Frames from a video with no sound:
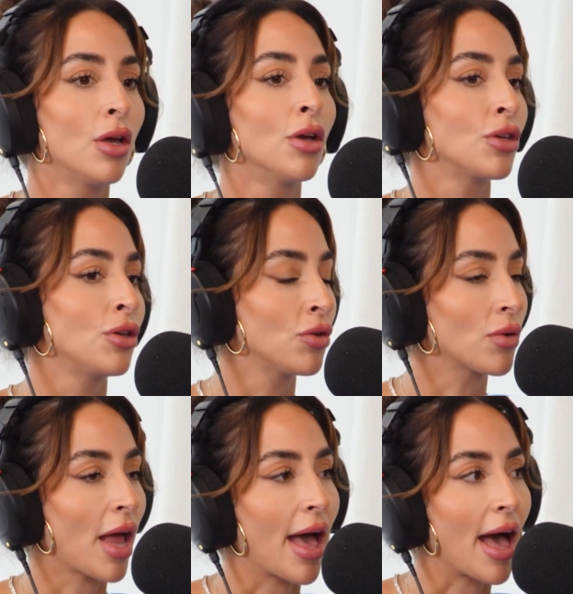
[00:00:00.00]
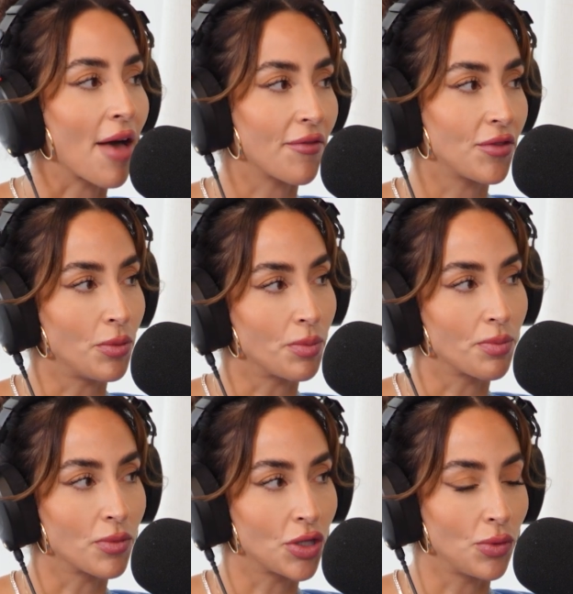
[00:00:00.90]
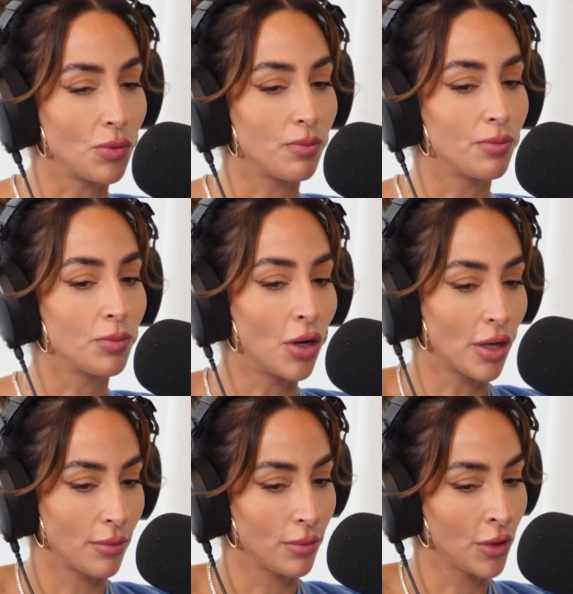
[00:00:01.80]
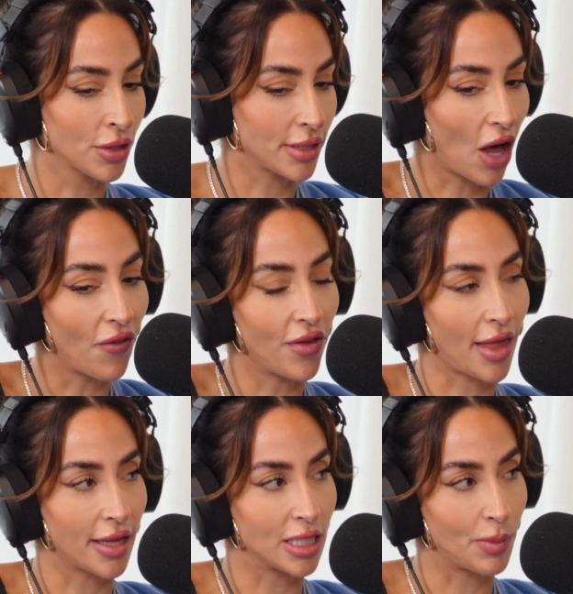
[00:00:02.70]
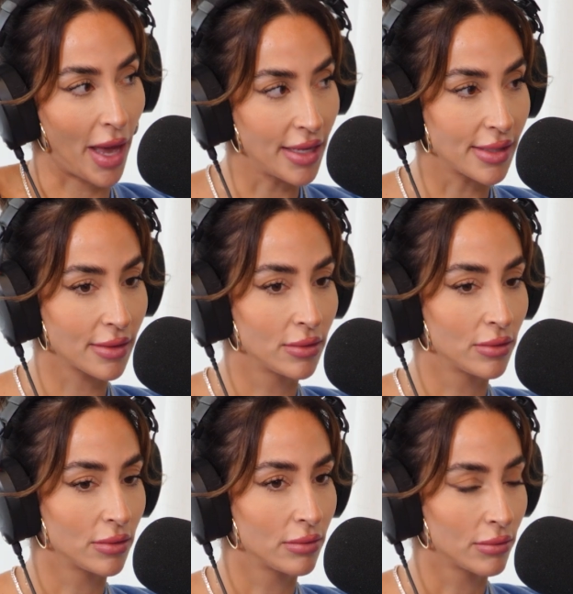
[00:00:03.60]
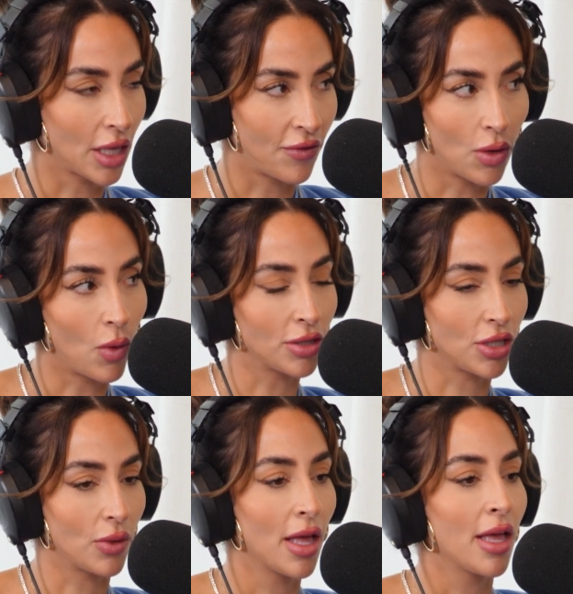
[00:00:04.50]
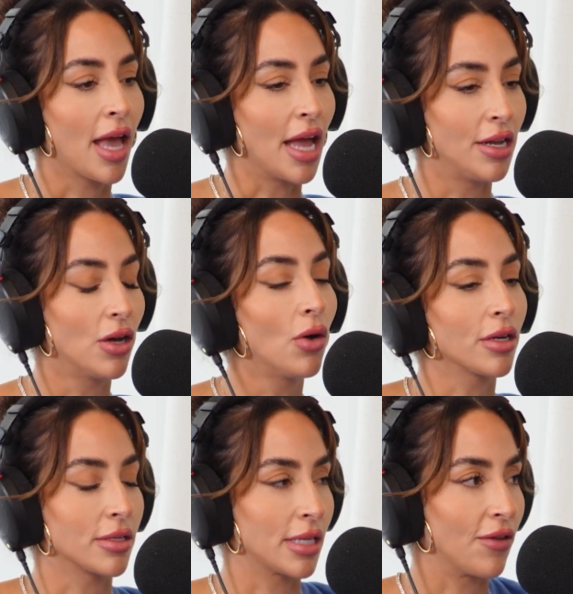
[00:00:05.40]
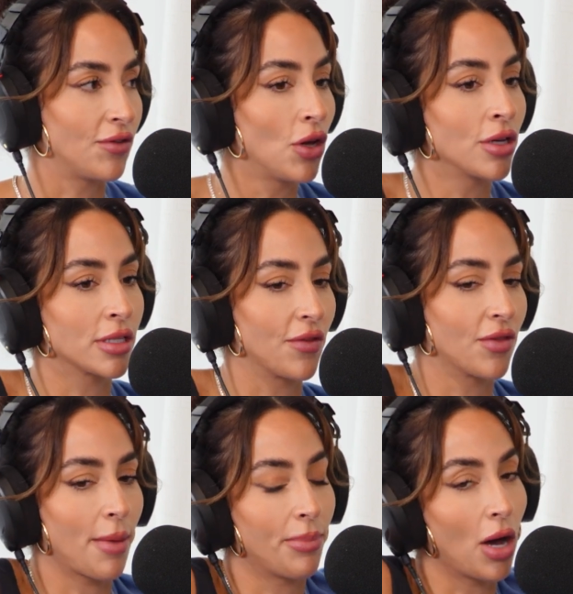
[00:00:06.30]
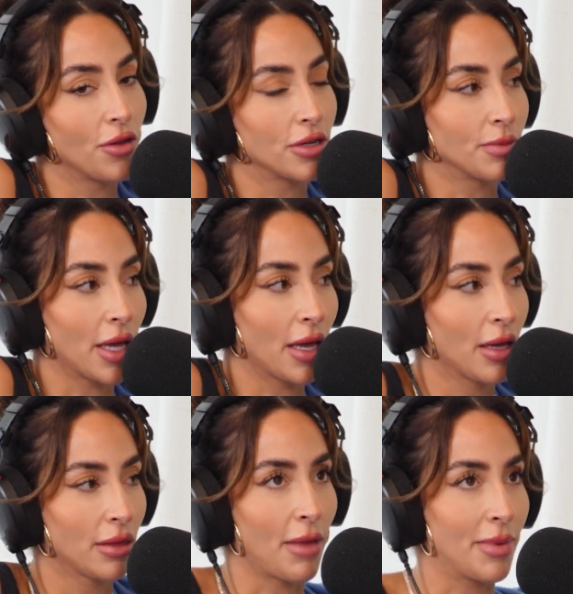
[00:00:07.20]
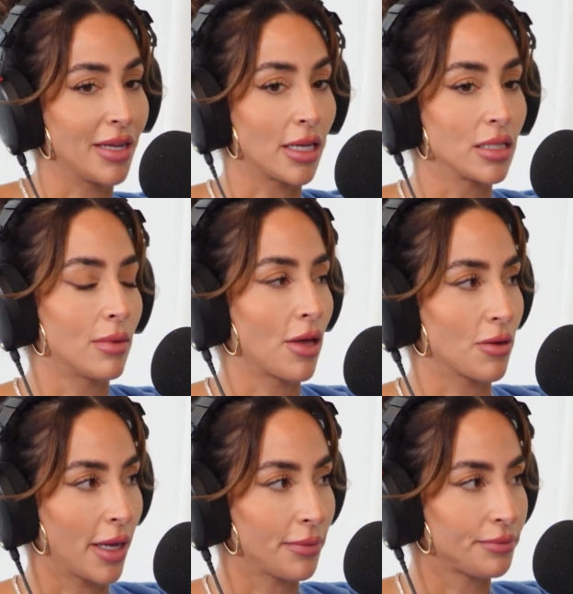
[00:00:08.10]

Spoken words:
You don't have to put yourself in that space if you don't want to. And know yourself. That bothers me. Maybe that doesn't bother me.